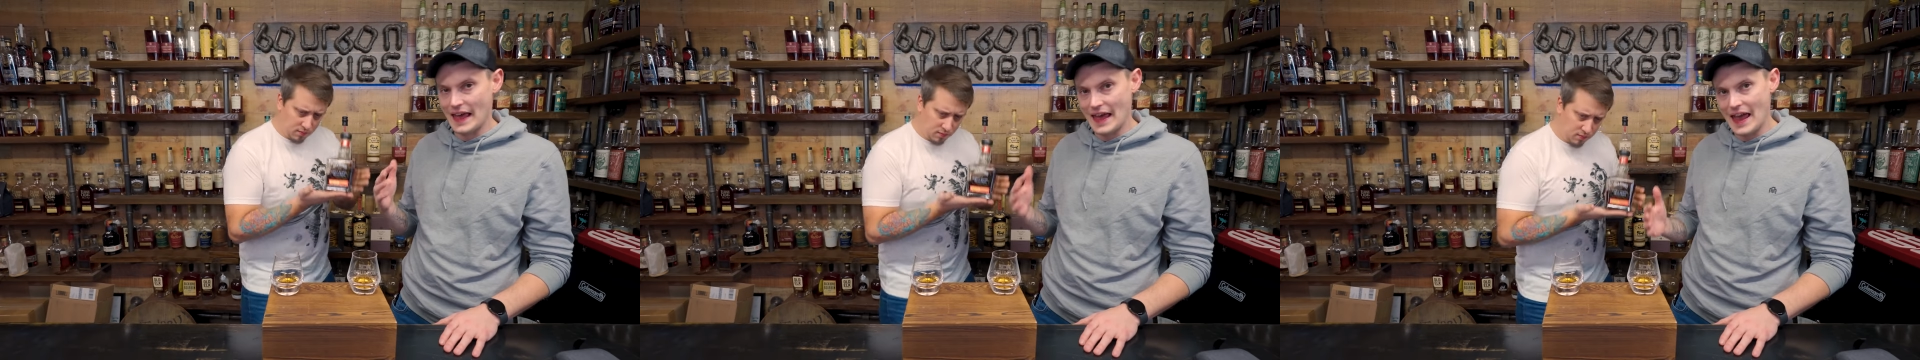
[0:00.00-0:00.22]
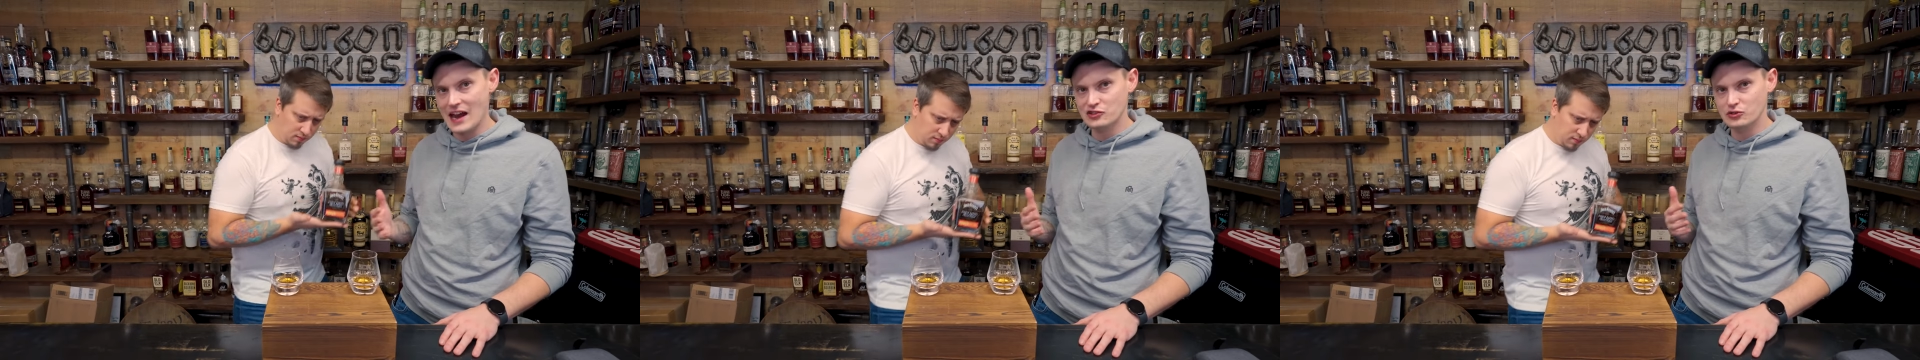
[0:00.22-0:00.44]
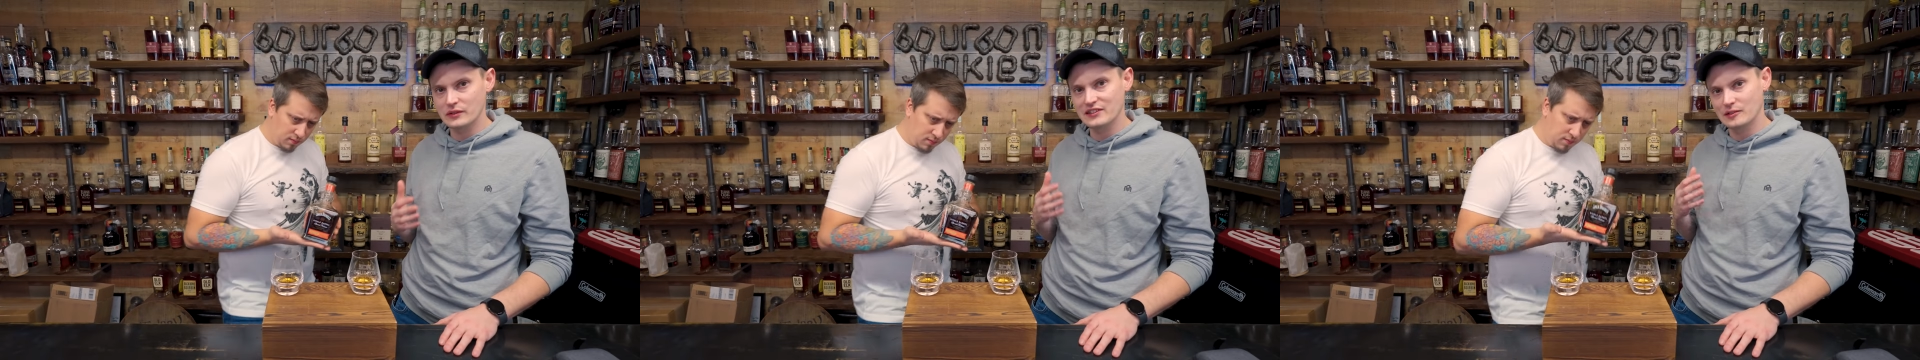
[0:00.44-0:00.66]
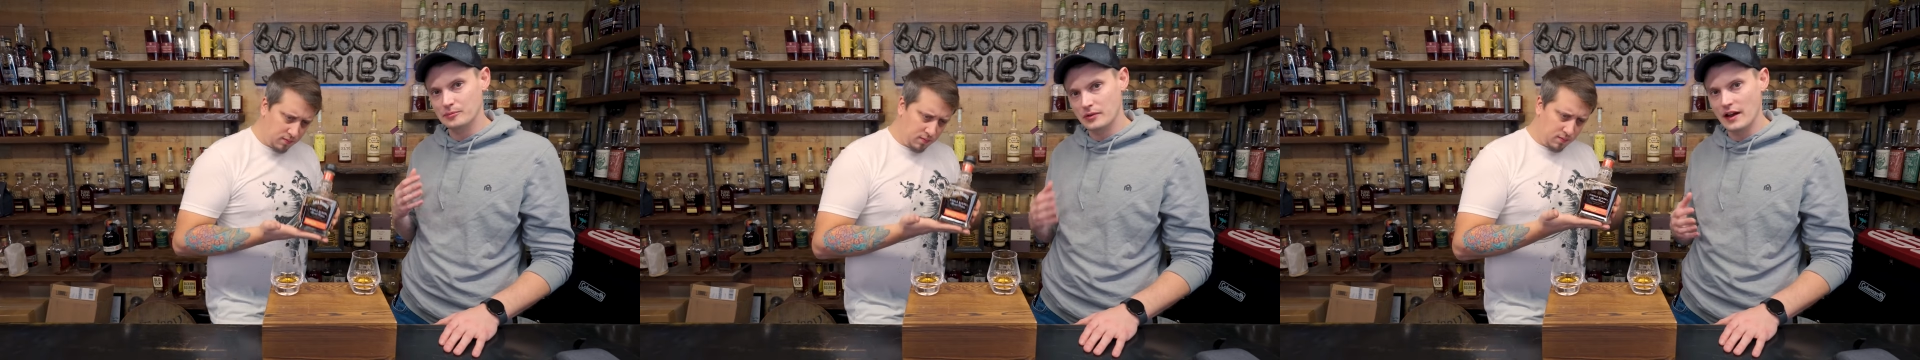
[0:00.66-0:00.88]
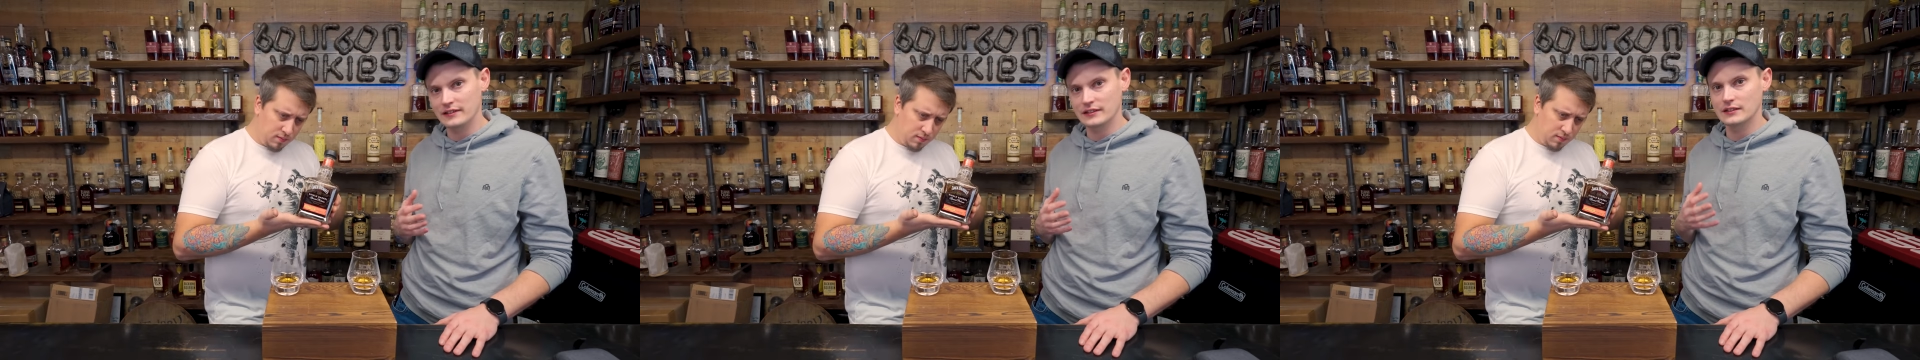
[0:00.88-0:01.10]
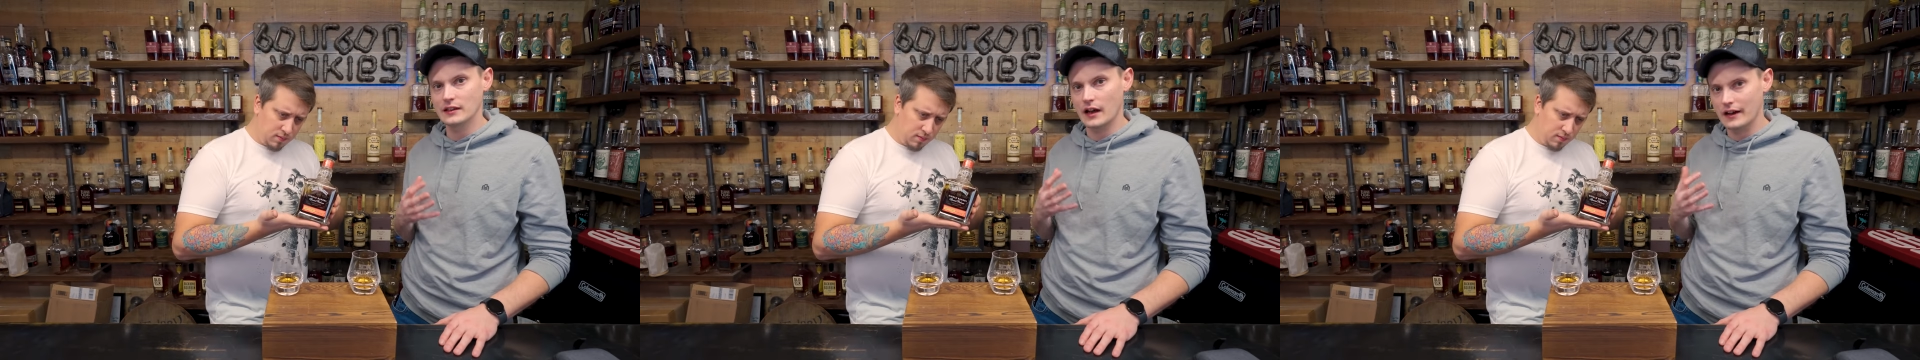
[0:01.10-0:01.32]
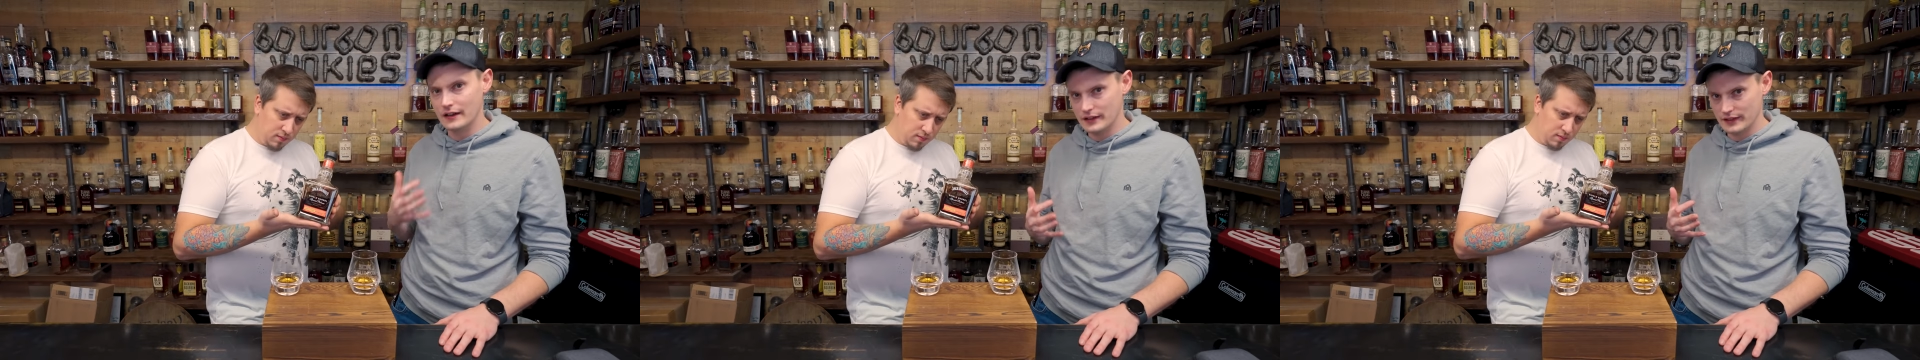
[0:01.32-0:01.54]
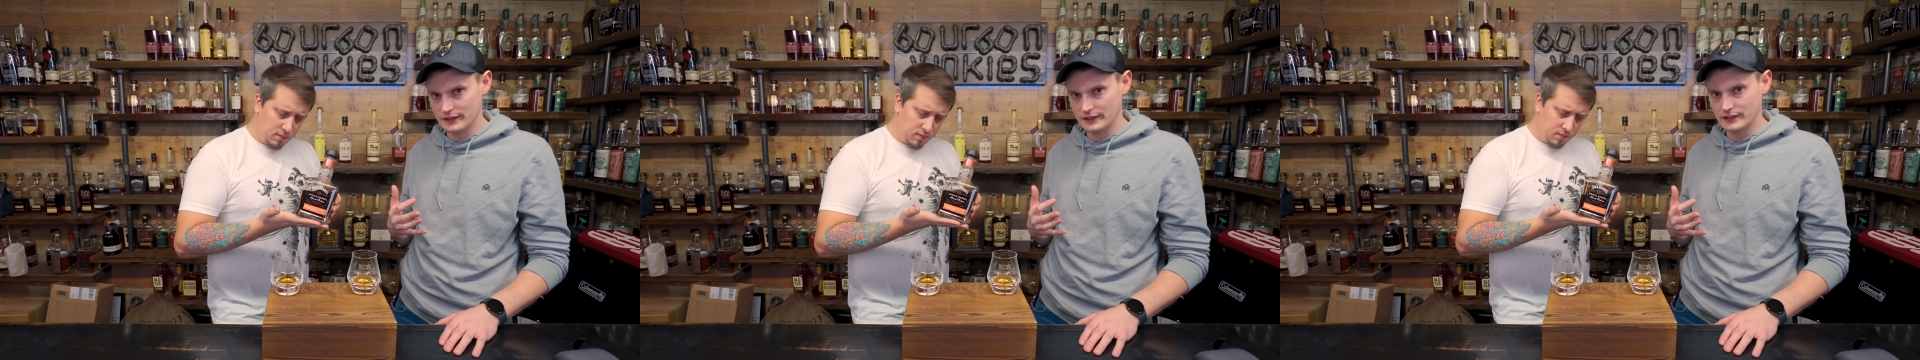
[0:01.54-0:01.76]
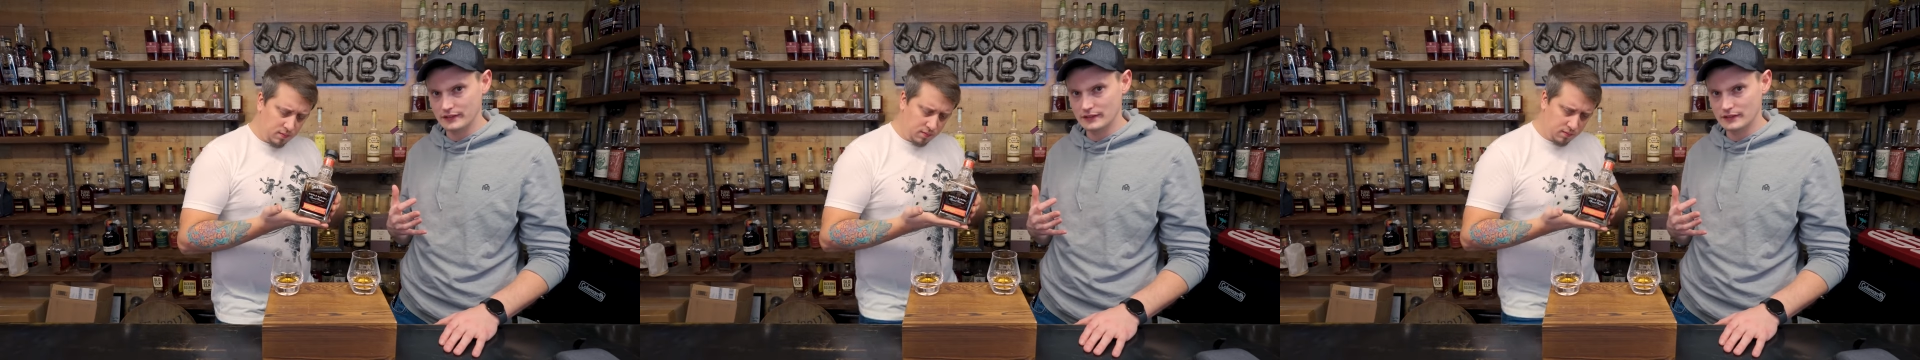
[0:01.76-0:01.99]
Speaker 1: actually surprising to
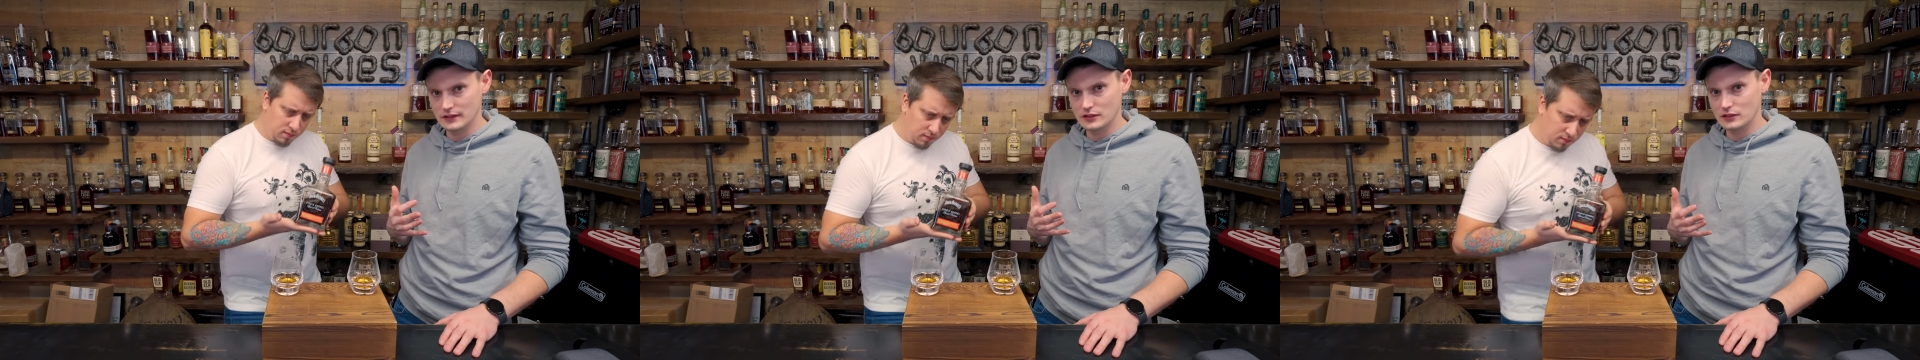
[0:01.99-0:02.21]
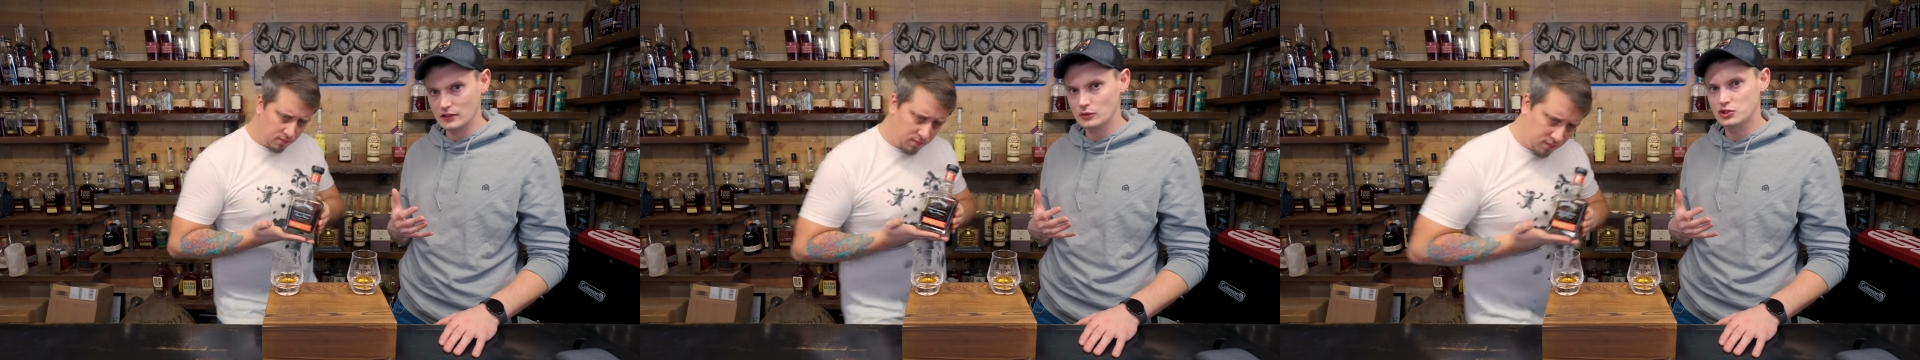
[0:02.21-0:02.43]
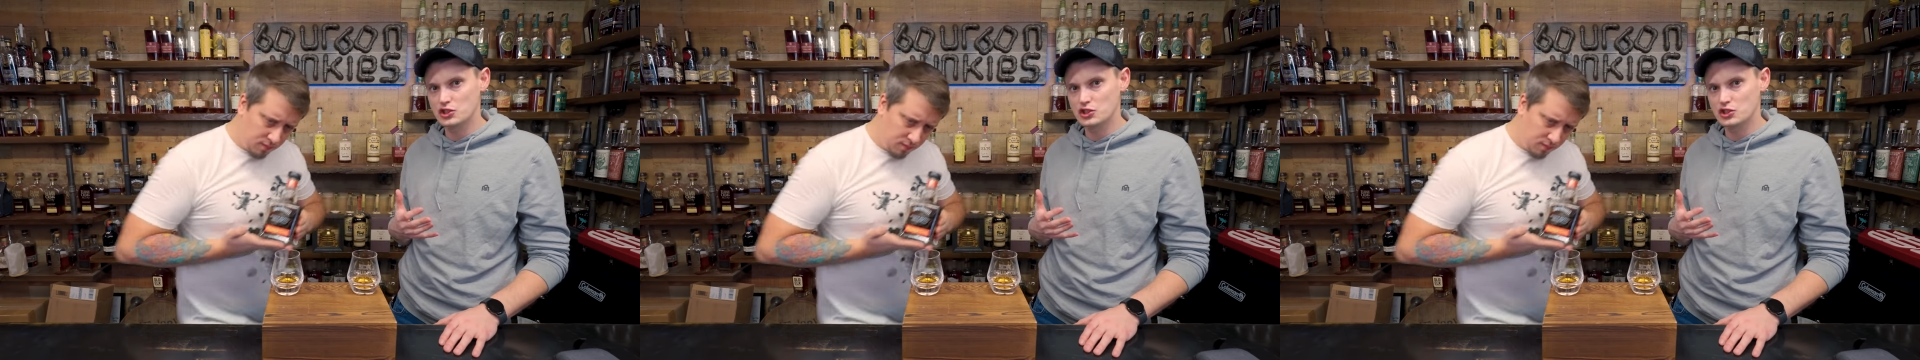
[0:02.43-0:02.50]
us, little